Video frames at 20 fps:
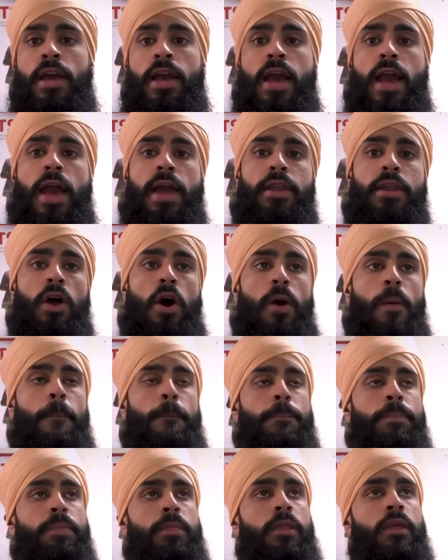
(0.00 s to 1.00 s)
And
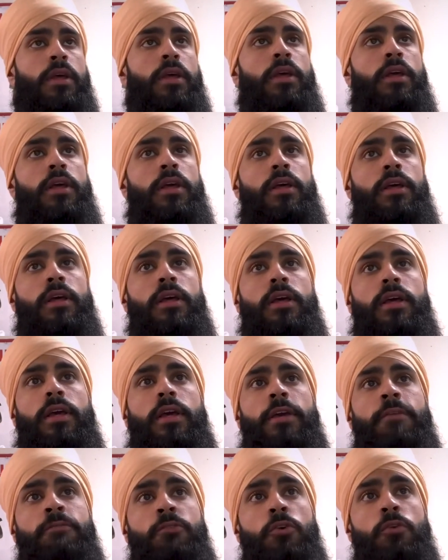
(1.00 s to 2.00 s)

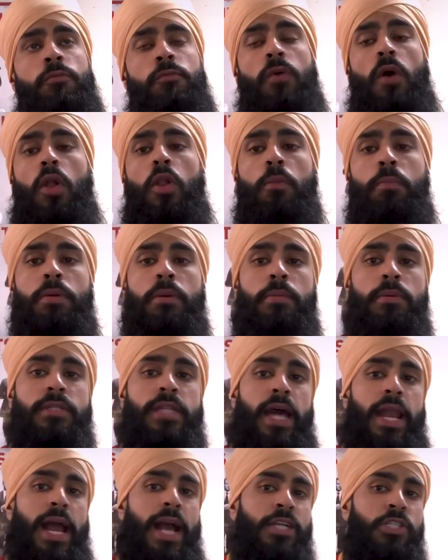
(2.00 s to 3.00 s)
if you follow people
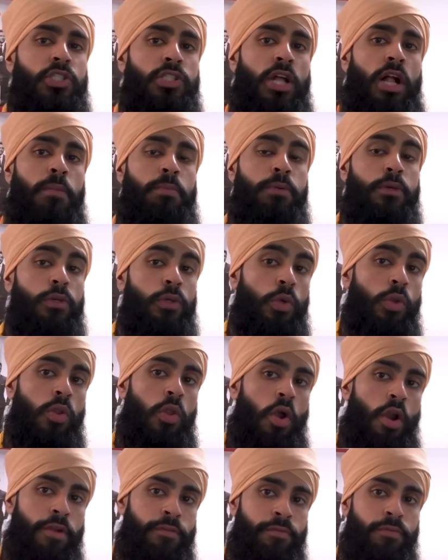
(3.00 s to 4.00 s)
that actually help you, you
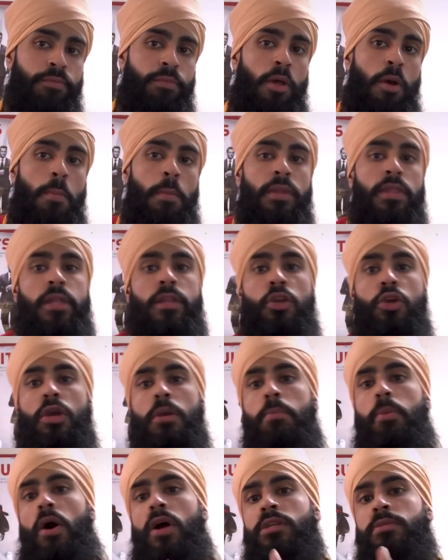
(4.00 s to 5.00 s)
learn from them, and then you
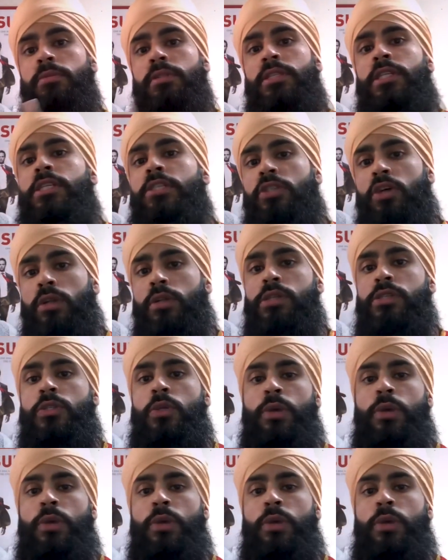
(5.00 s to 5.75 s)
can possibly teach others.